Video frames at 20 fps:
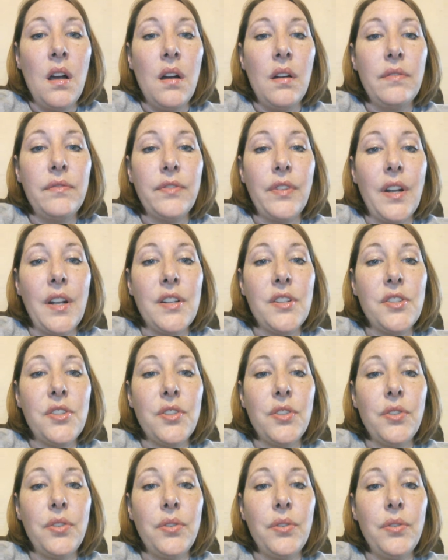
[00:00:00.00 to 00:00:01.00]
Friends
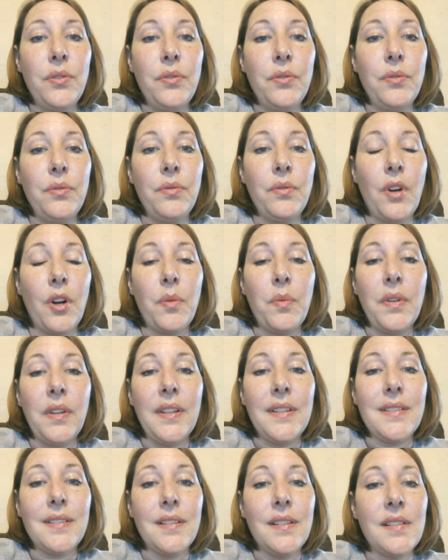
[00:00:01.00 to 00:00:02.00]
who are
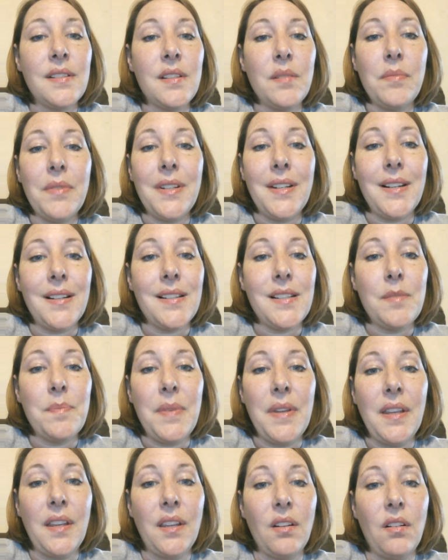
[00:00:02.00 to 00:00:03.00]
willing to listen but not
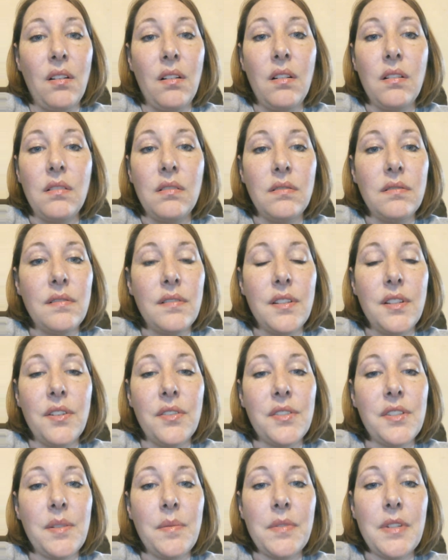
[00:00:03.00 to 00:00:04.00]
speak at all. You know,
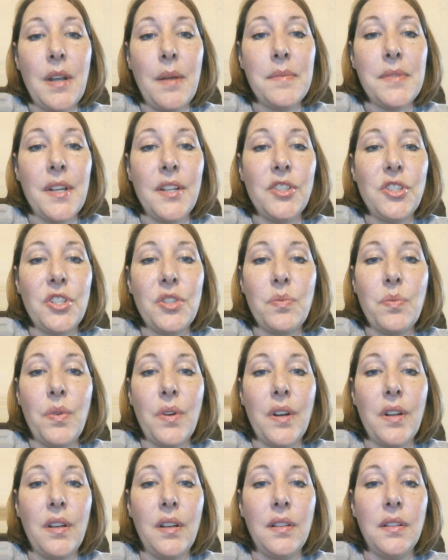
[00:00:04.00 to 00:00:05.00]
sometimes I just
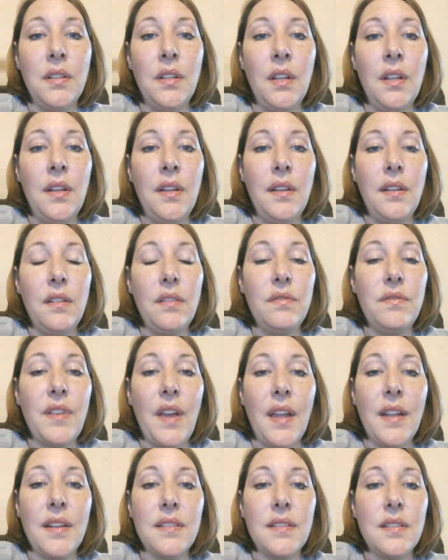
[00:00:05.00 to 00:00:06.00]
want to
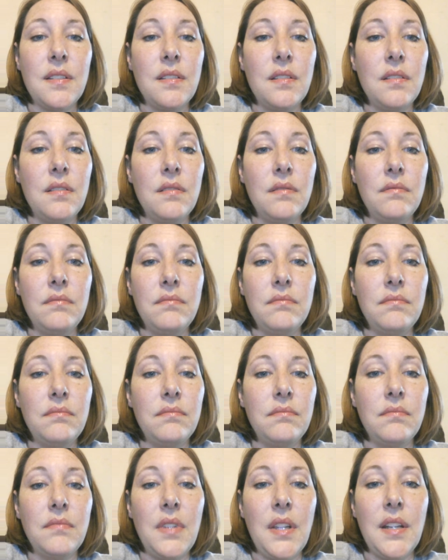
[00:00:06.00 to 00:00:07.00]
vent
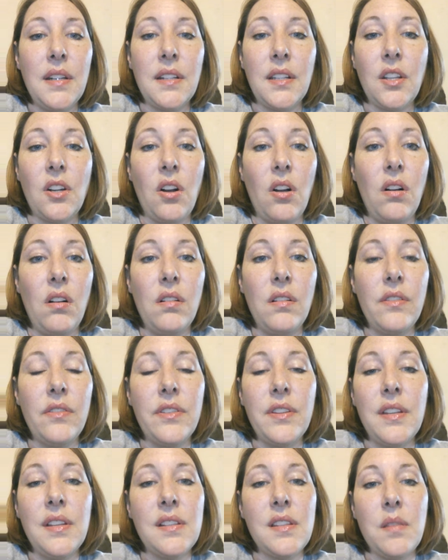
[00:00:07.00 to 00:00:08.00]
and get all of
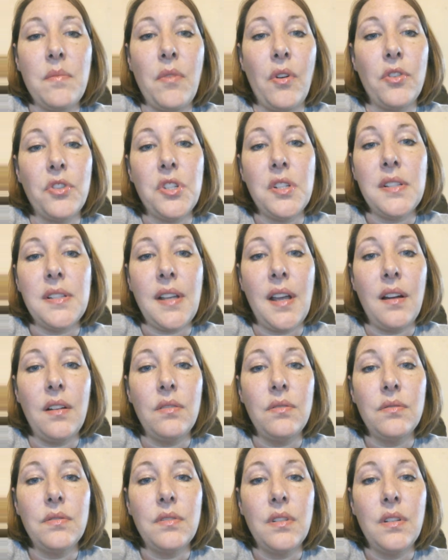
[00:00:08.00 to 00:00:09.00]
these emotions
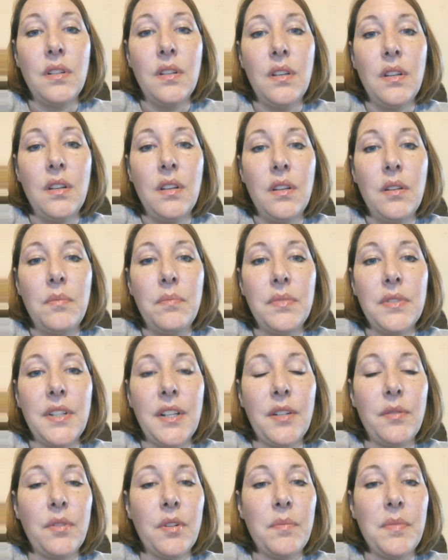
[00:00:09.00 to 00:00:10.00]
out, but I
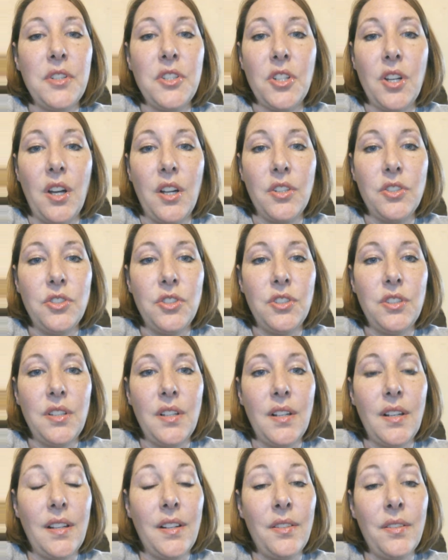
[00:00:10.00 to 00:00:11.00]
don't want to be judged
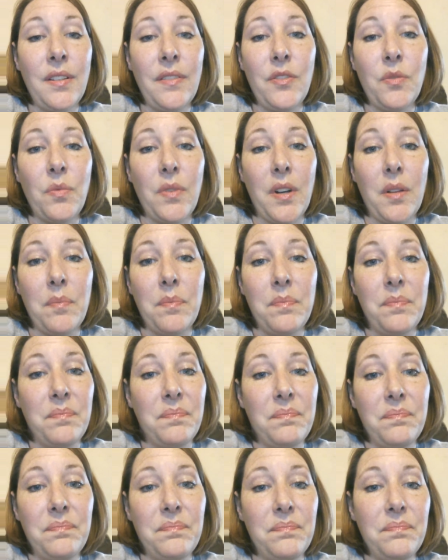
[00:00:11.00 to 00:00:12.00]
and I don't even want
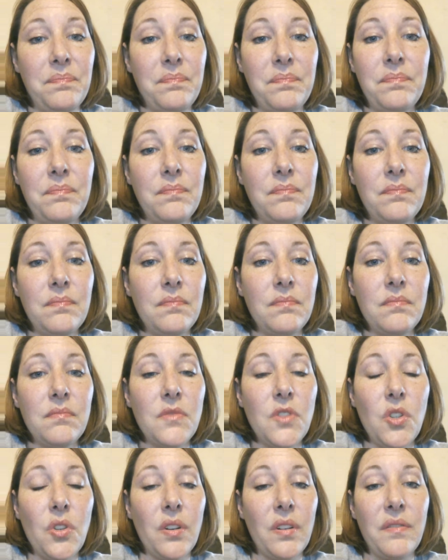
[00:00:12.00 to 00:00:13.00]

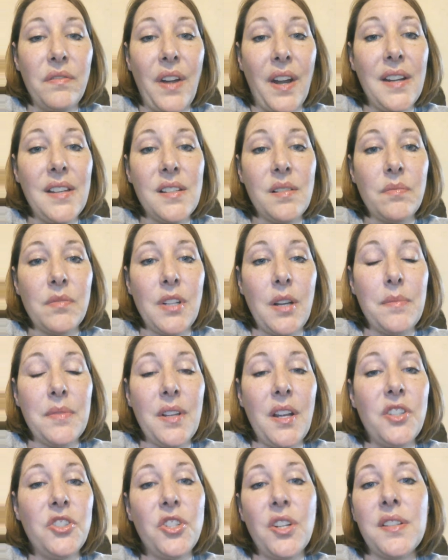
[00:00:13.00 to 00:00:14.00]
to, your advice sometimes.
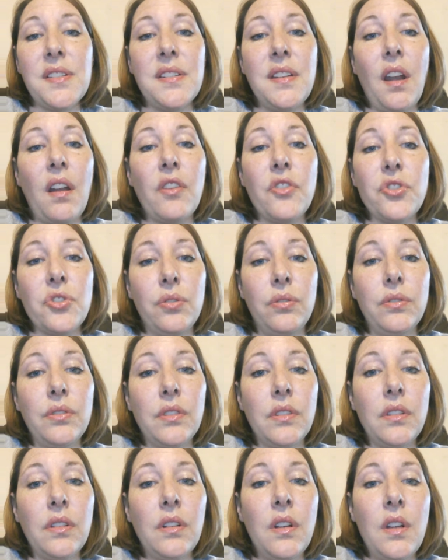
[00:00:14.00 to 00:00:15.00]
I just need a
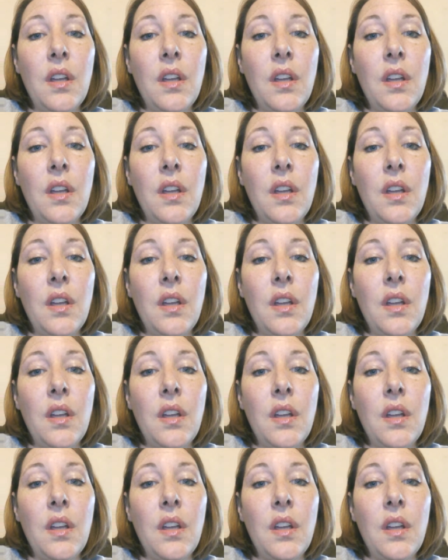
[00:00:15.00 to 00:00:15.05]
shoulder.